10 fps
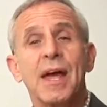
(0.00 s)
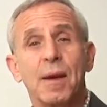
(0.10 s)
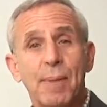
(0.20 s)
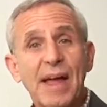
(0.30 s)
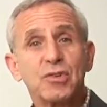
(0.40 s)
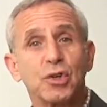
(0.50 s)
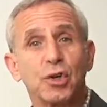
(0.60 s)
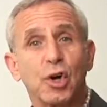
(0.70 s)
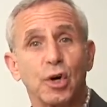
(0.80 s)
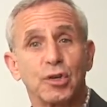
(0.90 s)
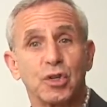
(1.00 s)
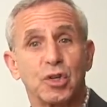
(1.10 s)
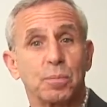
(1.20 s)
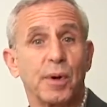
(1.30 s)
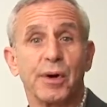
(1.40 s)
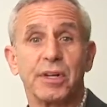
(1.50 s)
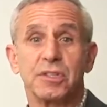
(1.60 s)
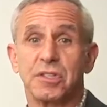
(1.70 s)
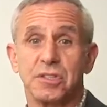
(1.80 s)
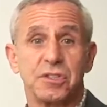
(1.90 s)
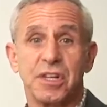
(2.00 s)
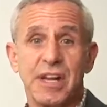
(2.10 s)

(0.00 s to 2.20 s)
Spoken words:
Ambassador Kirk's experience as the